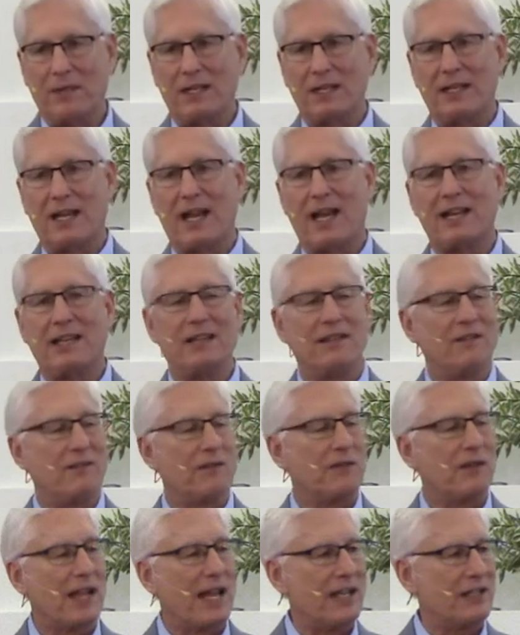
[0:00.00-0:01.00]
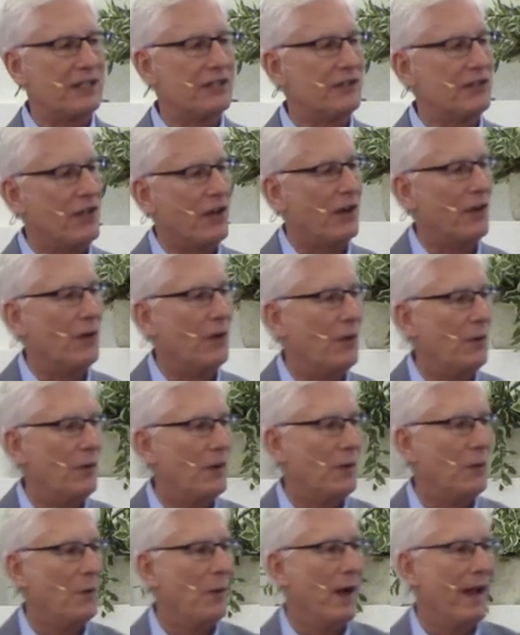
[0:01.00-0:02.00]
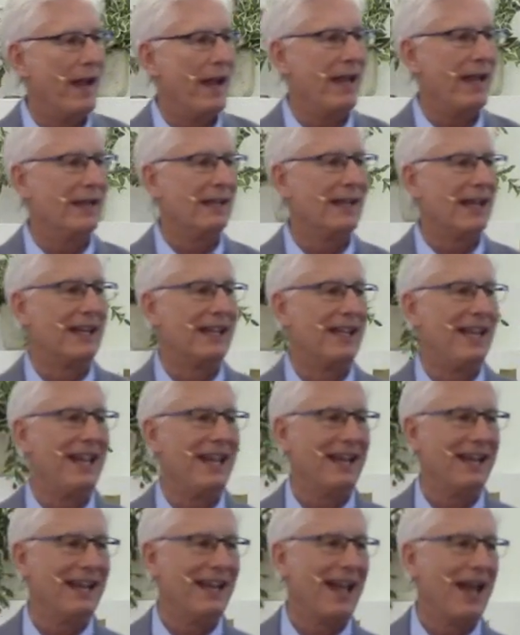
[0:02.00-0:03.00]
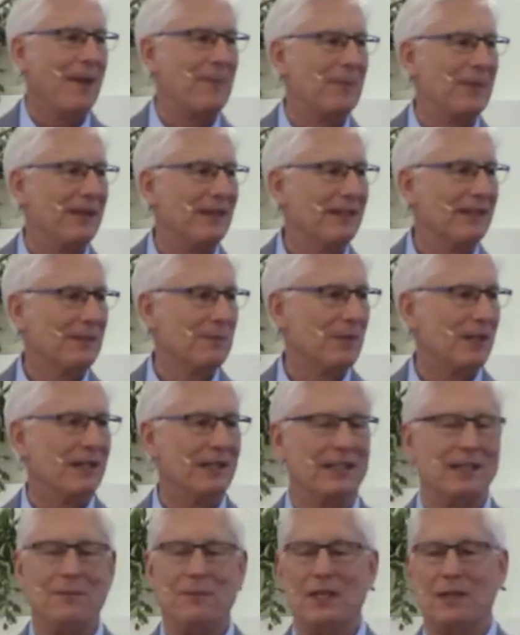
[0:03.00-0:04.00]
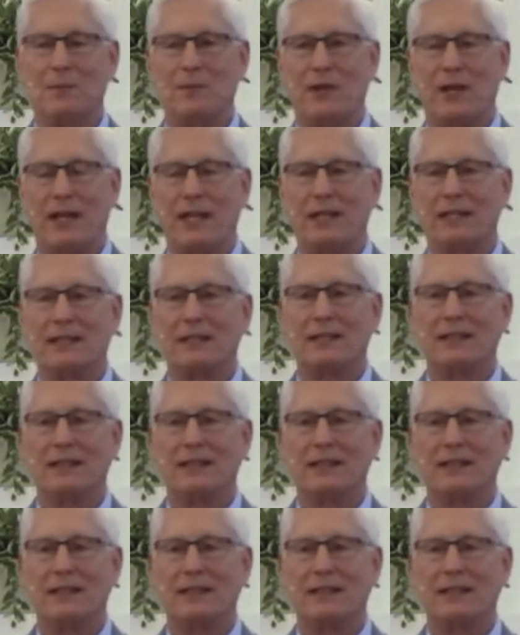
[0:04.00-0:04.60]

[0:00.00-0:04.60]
but God in the flesh, no way. That can't happen. Come on, give me a break.